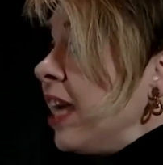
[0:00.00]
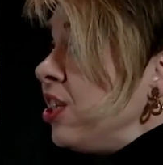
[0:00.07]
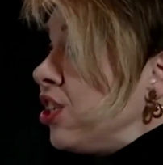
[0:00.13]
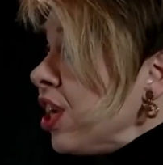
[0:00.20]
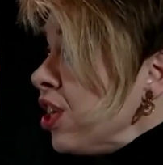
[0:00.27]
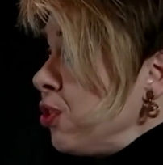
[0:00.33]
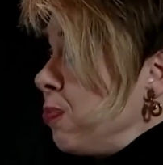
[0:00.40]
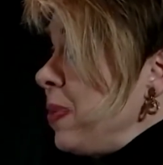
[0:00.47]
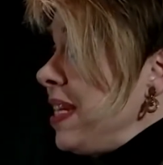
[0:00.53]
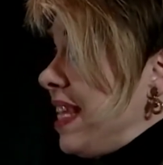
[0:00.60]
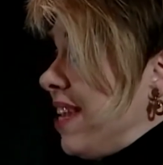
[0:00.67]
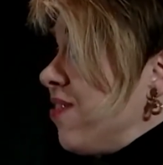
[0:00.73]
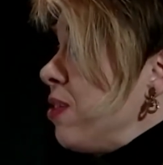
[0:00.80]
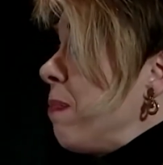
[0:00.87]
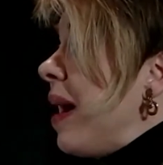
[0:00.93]
I'd just
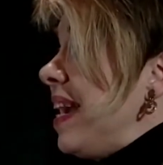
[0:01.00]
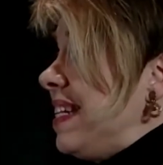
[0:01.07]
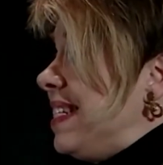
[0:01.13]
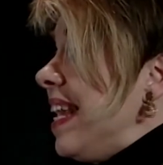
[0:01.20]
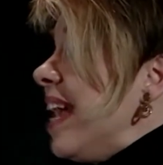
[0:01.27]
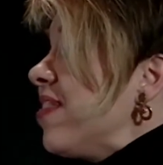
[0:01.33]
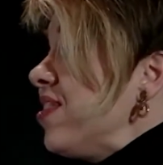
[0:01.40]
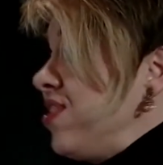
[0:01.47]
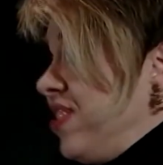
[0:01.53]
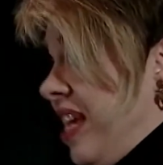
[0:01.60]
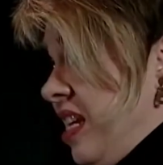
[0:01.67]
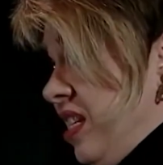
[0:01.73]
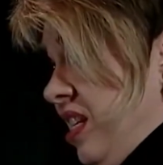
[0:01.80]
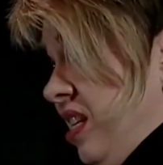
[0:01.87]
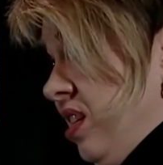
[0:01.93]
been given my death
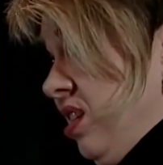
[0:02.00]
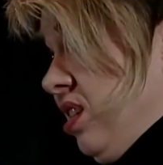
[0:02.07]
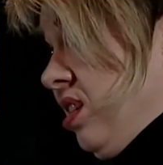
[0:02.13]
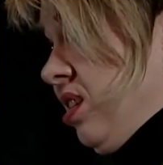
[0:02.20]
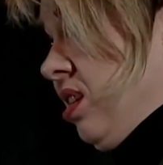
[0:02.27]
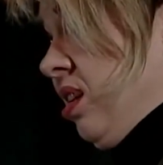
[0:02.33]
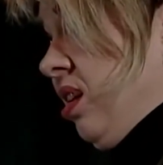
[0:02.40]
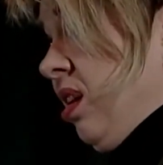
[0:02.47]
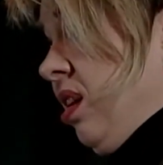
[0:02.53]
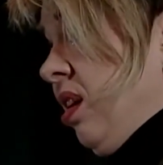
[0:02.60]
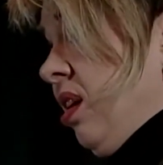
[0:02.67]
sentence.